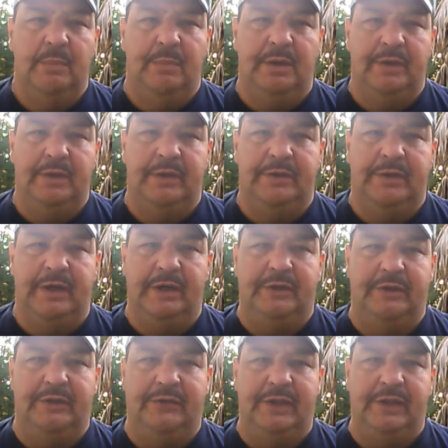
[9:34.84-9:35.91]
But Doug,
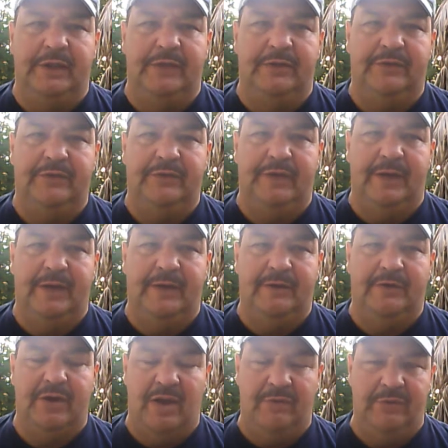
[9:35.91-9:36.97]
to see this
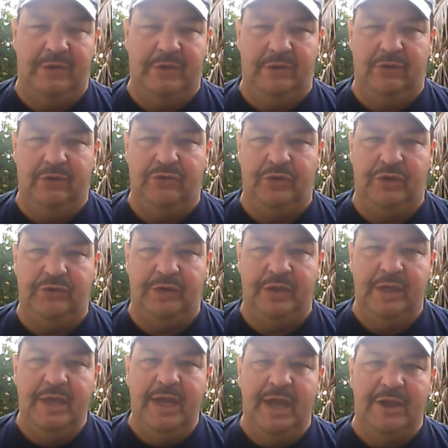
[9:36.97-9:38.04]
graphic illustration,
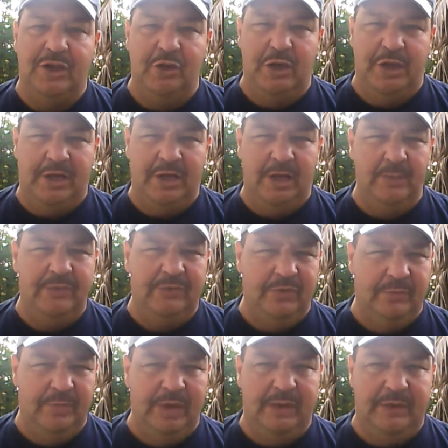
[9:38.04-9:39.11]
and, it comes
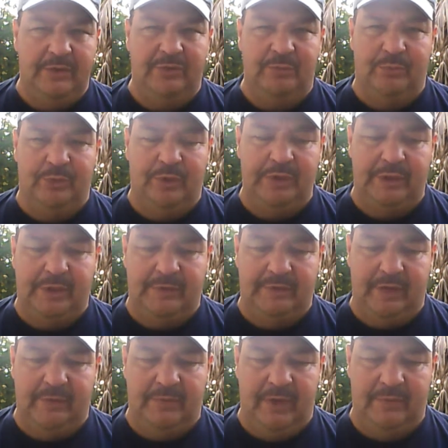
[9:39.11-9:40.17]
to mind this morning as
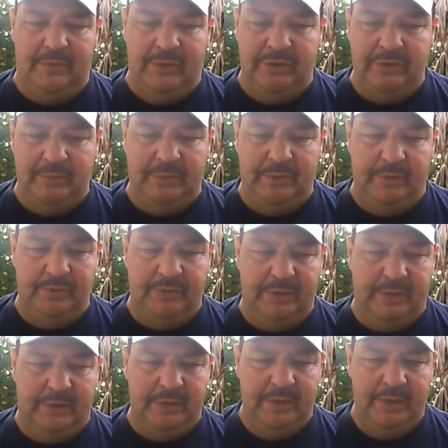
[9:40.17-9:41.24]
I've read your post,
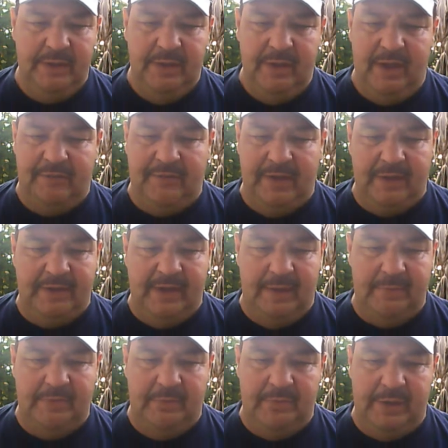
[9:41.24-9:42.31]
and I've had
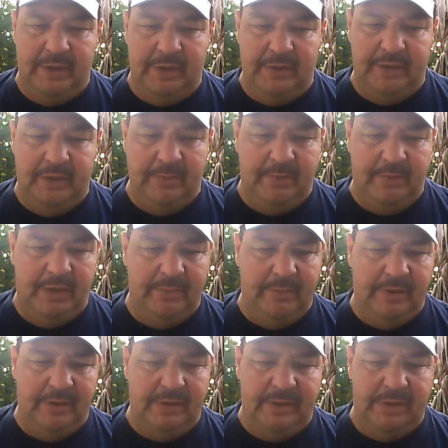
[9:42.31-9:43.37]
time to pray and think about it,
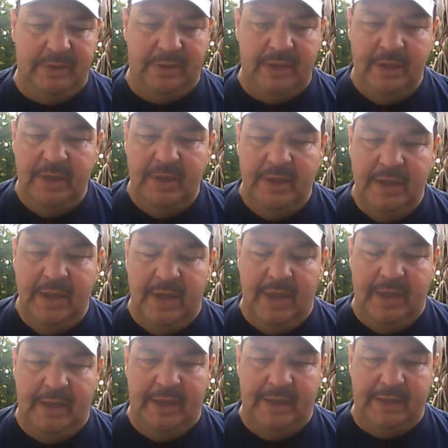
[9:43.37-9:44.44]
meditate,
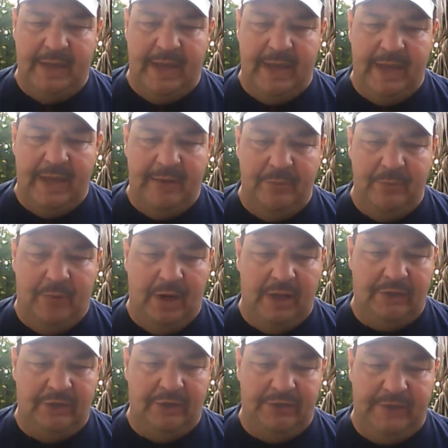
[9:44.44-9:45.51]
and I
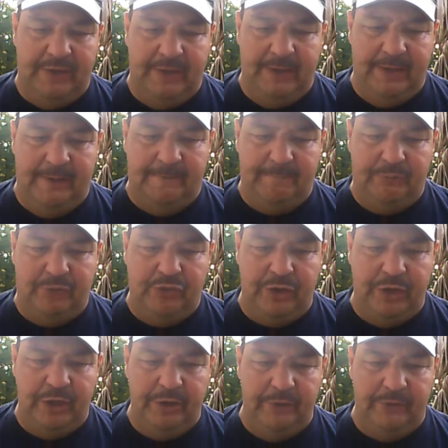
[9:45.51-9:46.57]
watched the
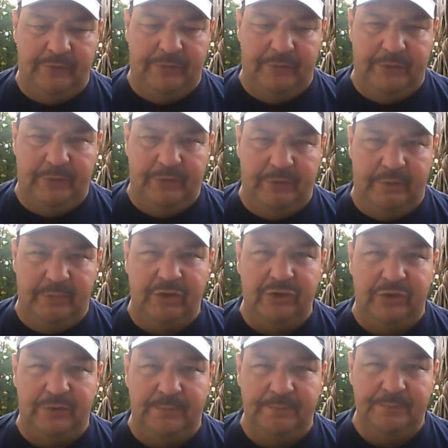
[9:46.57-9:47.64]
trailer for The
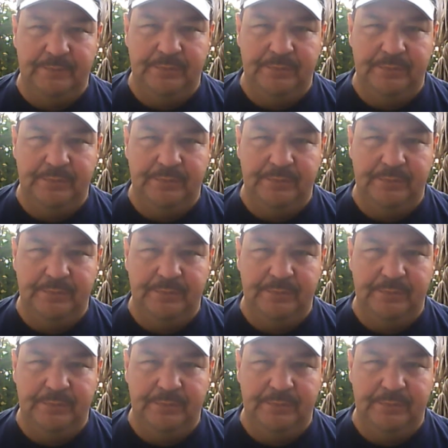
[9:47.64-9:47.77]
Mission.